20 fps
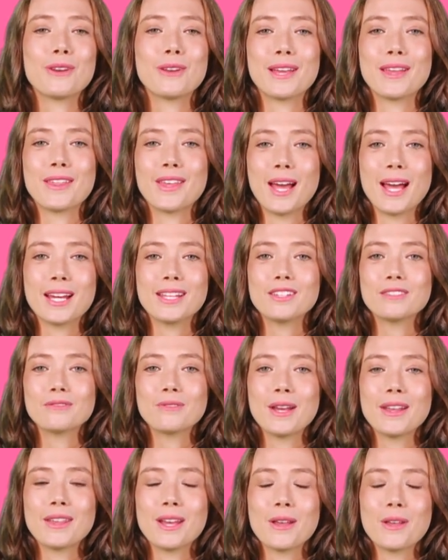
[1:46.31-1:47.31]
It guides
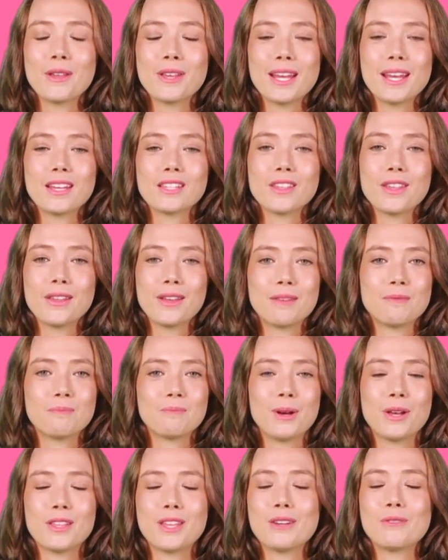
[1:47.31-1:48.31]
fund allocation and
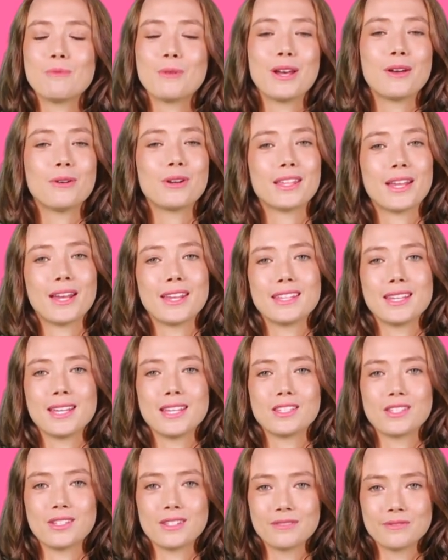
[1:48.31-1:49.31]
project
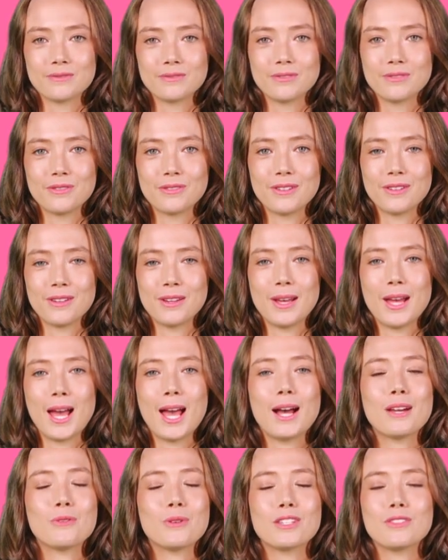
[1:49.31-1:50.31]
prioritization.
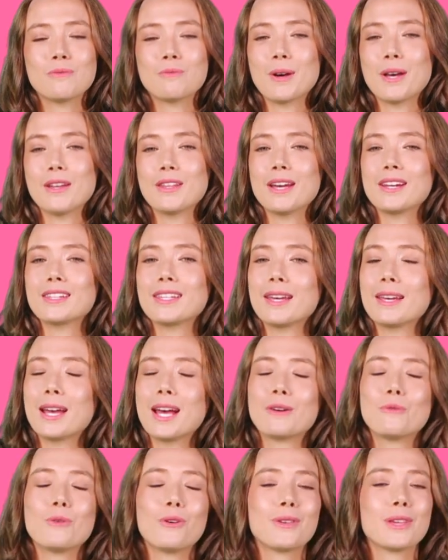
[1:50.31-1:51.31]
High-risk projects
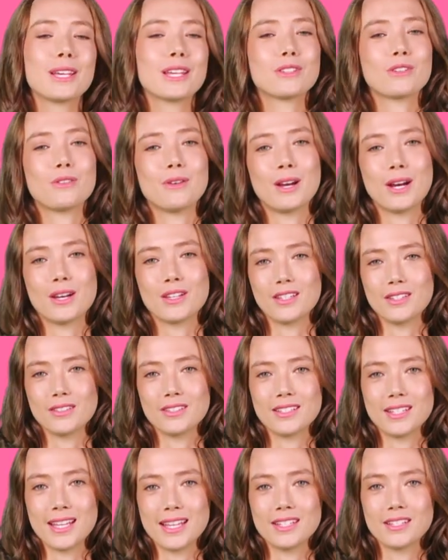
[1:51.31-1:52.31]
align with the introduction
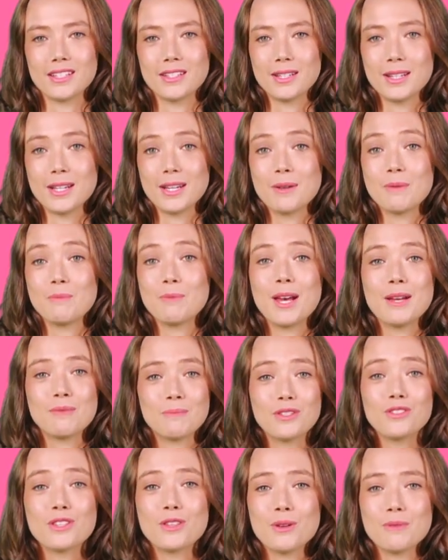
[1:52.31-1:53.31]
stage, while
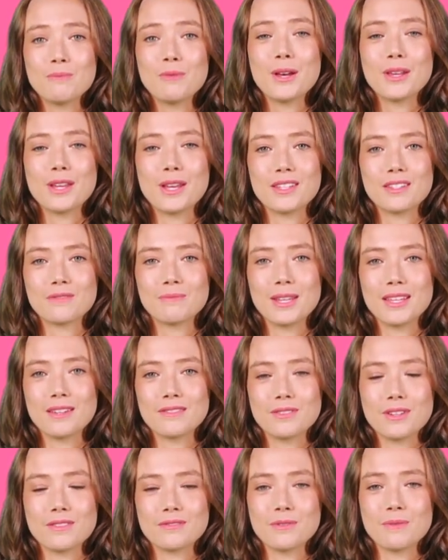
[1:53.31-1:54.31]
mature products
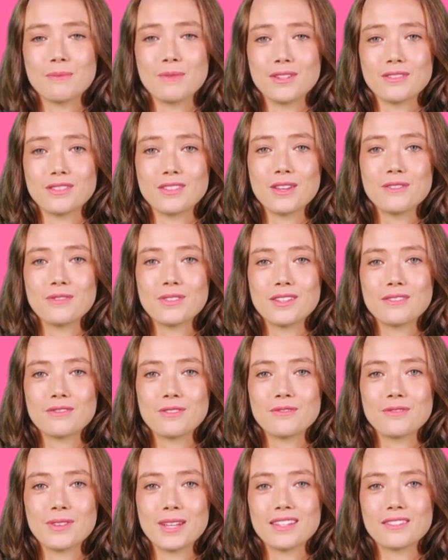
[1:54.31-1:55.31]
benefit from conservative
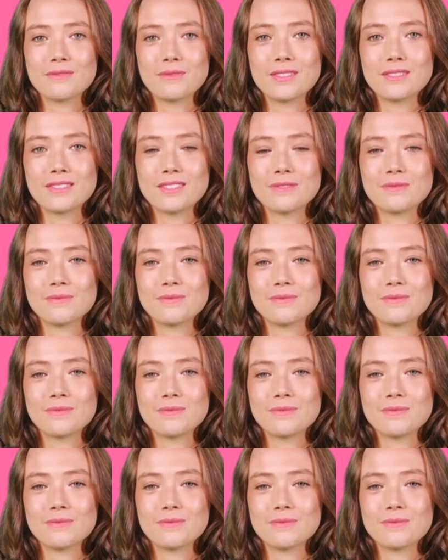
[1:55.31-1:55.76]
investments.